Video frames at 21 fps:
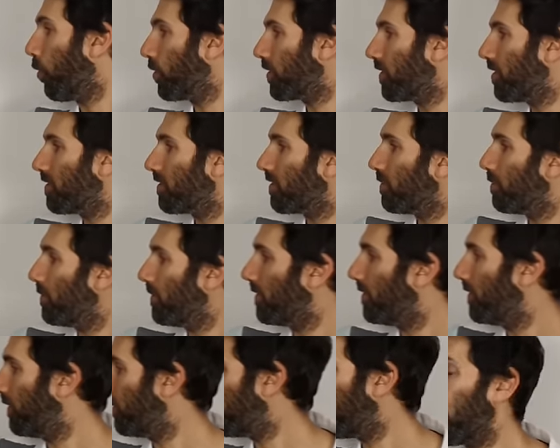autism
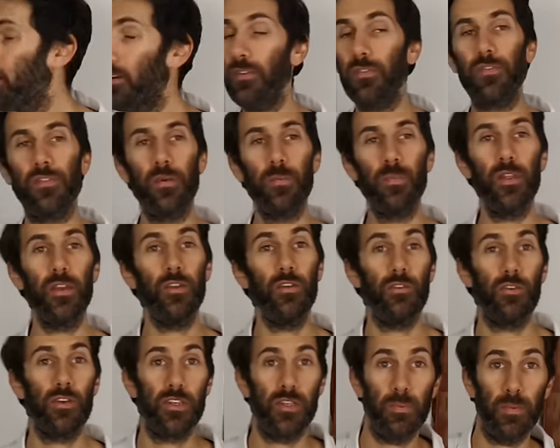differ from the
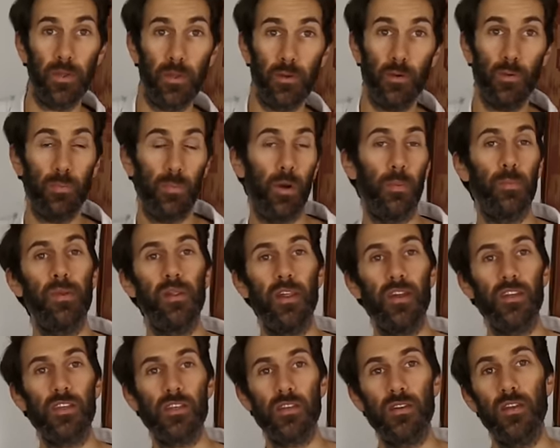neurotypical
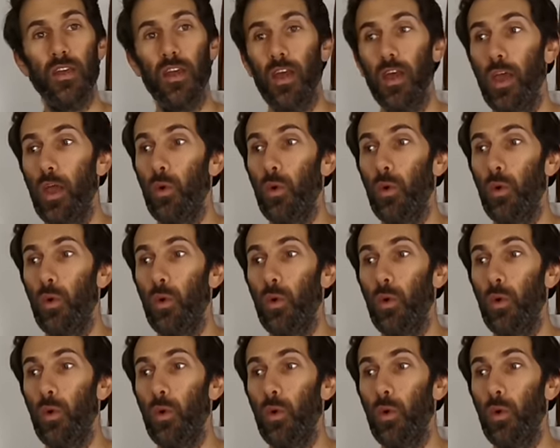population?